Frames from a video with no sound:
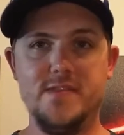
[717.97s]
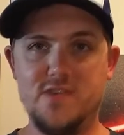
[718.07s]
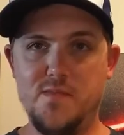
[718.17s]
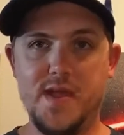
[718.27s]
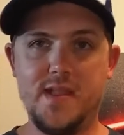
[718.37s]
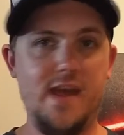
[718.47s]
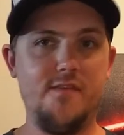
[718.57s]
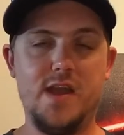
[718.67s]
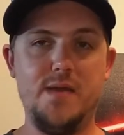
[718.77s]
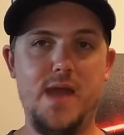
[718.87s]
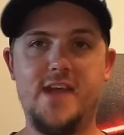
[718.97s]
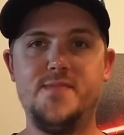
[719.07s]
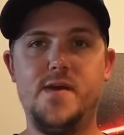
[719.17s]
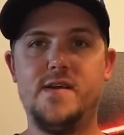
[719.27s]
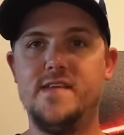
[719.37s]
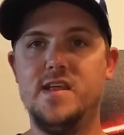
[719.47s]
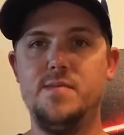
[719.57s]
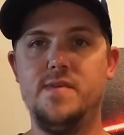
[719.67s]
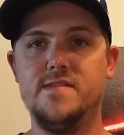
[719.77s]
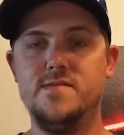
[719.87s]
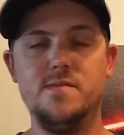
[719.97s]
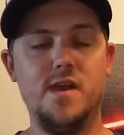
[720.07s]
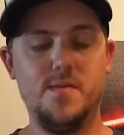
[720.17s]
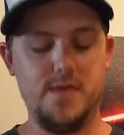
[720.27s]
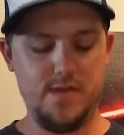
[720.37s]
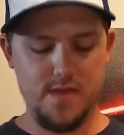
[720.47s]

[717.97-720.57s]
So I've got an Xbox and a PS2 copy.